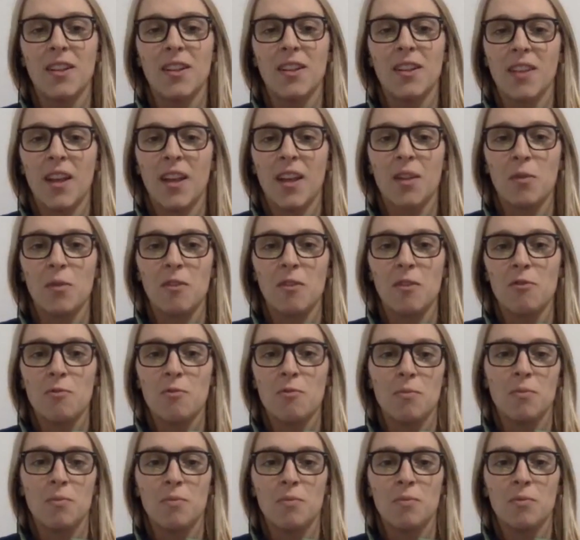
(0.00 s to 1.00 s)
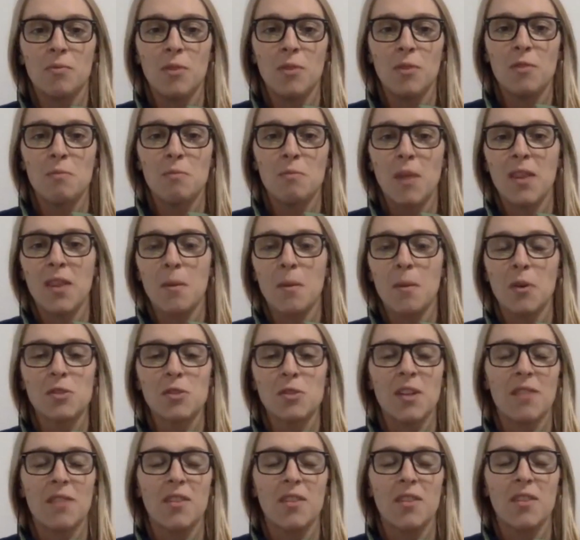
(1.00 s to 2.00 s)
like we've made the most
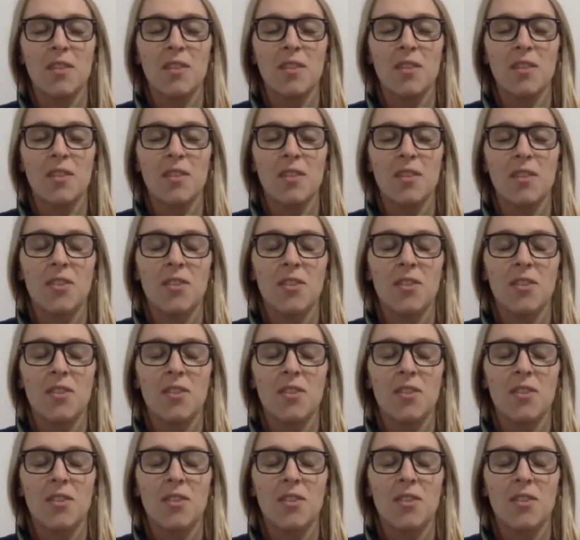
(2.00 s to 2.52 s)
of it. So